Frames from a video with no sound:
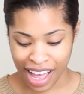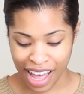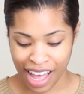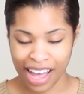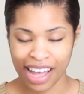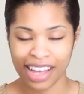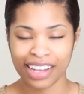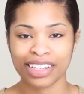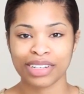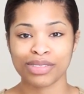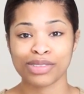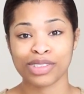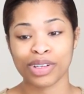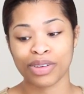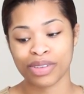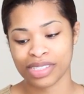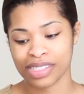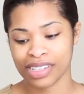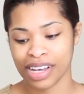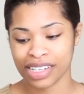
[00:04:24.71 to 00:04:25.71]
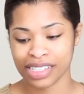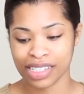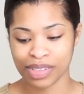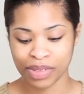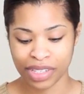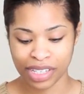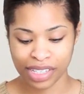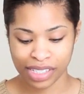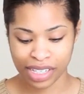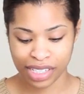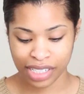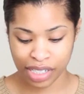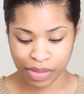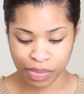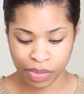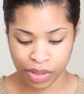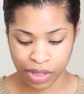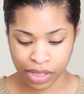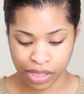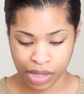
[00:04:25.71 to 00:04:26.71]
and I was so excited because I
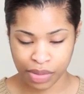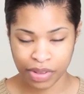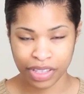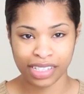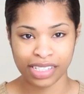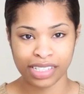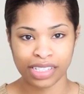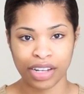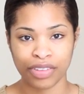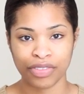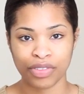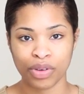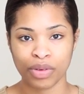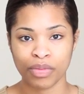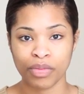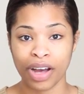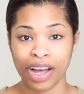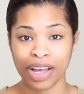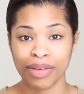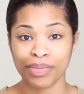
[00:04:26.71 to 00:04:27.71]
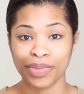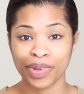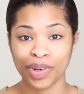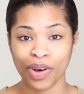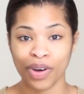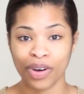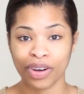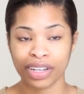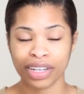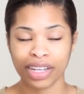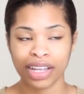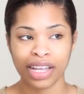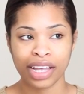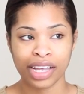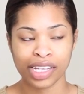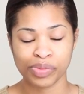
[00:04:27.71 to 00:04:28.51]
did put some of the stuff on my blog